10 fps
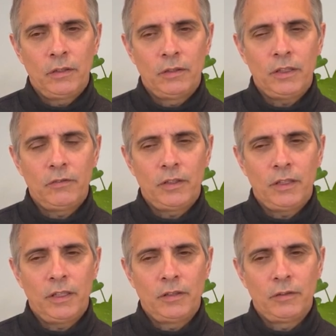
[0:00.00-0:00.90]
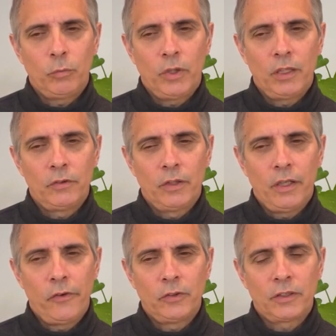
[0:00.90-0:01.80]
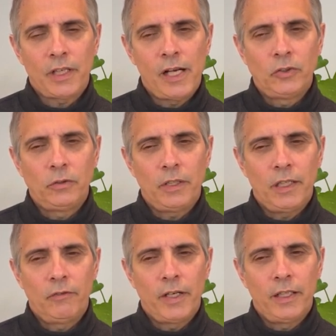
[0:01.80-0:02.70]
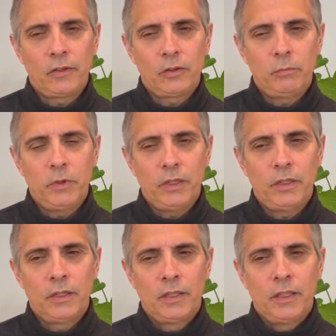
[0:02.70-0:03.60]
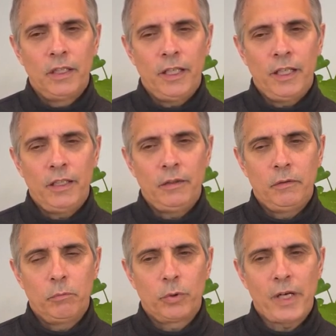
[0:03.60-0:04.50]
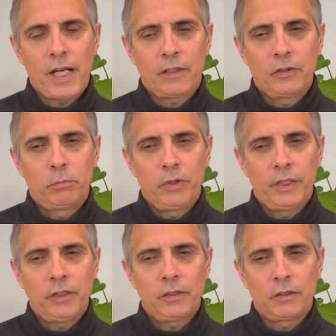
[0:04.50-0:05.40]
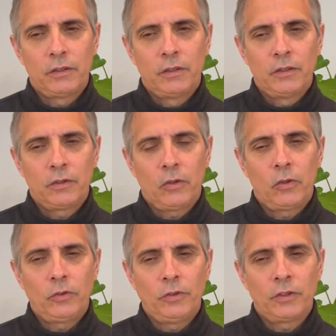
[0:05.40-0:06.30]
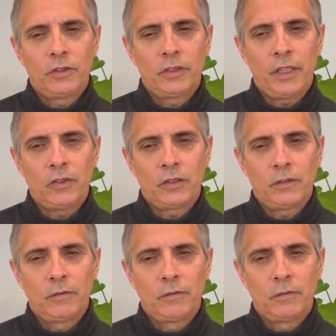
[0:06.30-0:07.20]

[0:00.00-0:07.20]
even in whatever other sounds you have on could be a practice place to hold your attention.